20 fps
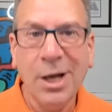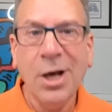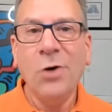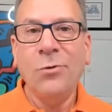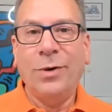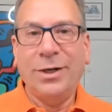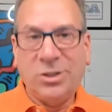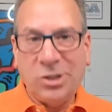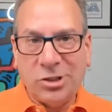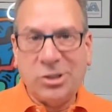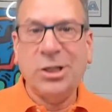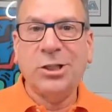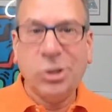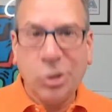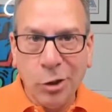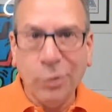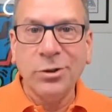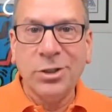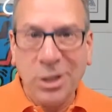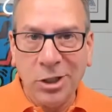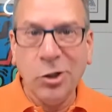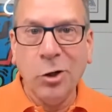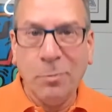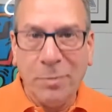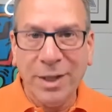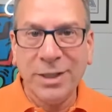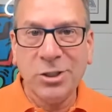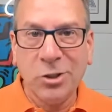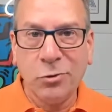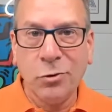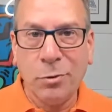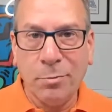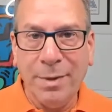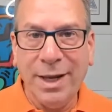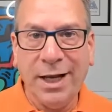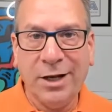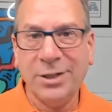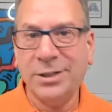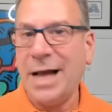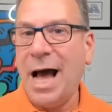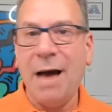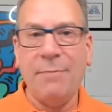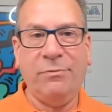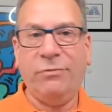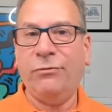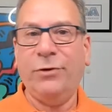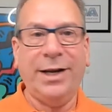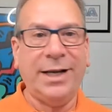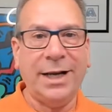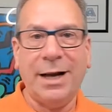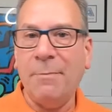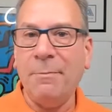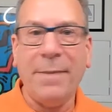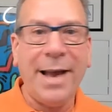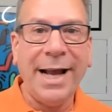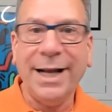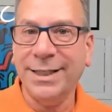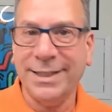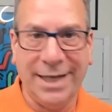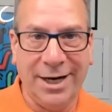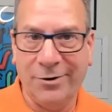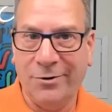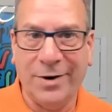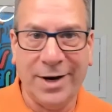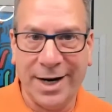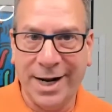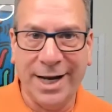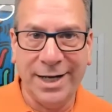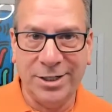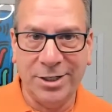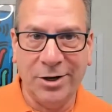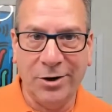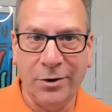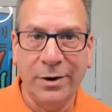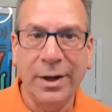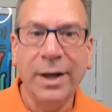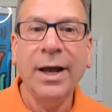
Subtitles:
which is to choose to do business with me because I'm freaking amazing at what I do.